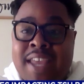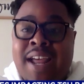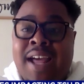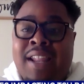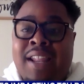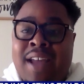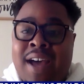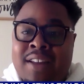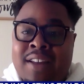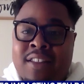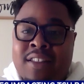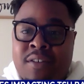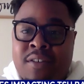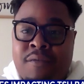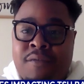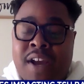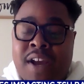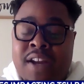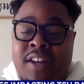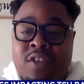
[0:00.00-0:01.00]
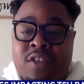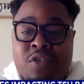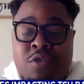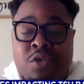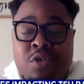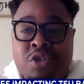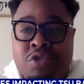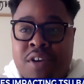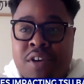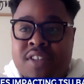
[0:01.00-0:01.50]
a lot of the financial
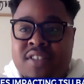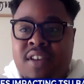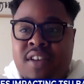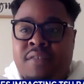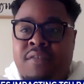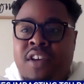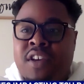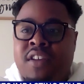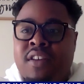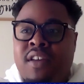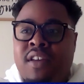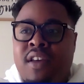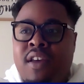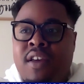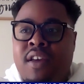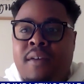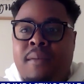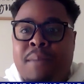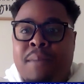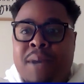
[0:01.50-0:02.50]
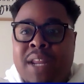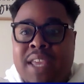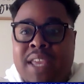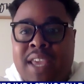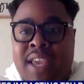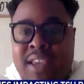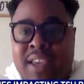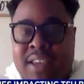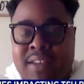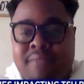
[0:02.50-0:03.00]
stress of it. But
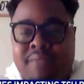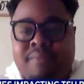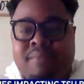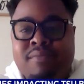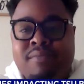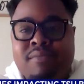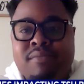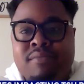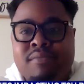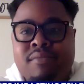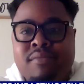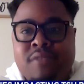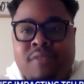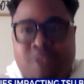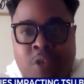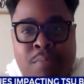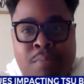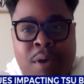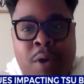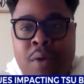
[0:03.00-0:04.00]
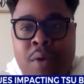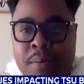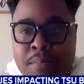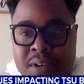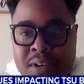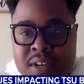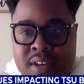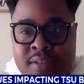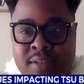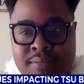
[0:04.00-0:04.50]
again, 2.1
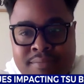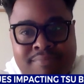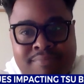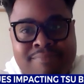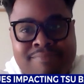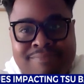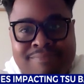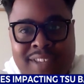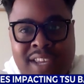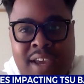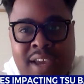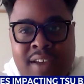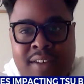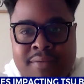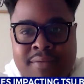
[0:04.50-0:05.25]
billion, yeah,